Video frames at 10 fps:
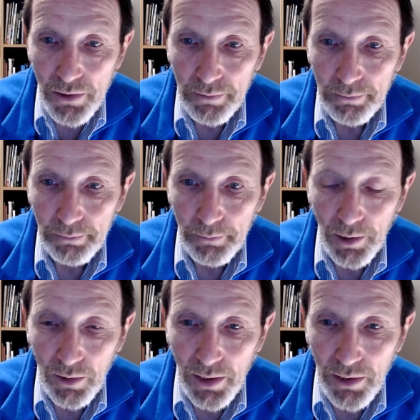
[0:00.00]
Well,
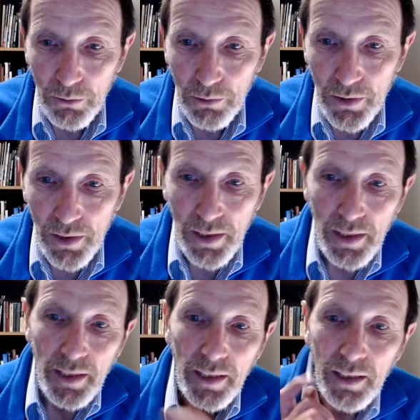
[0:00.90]
I don't.
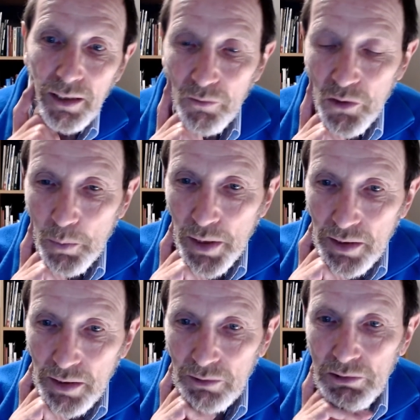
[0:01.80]
I haven't spent
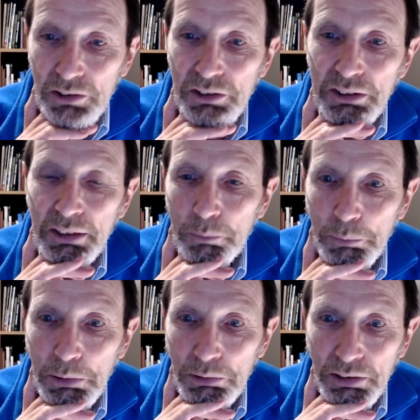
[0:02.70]
all this time
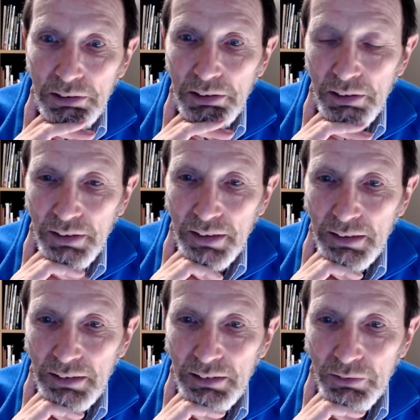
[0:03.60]
building the thing
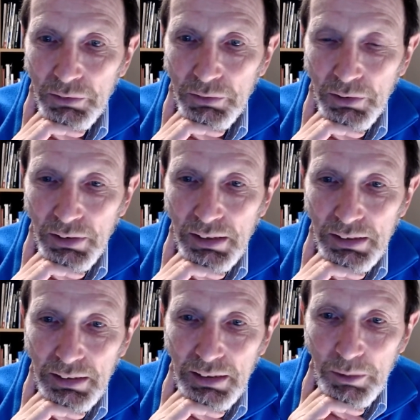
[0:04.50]
for that to
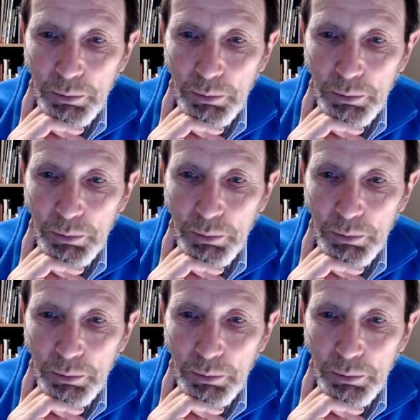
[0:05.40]
happen.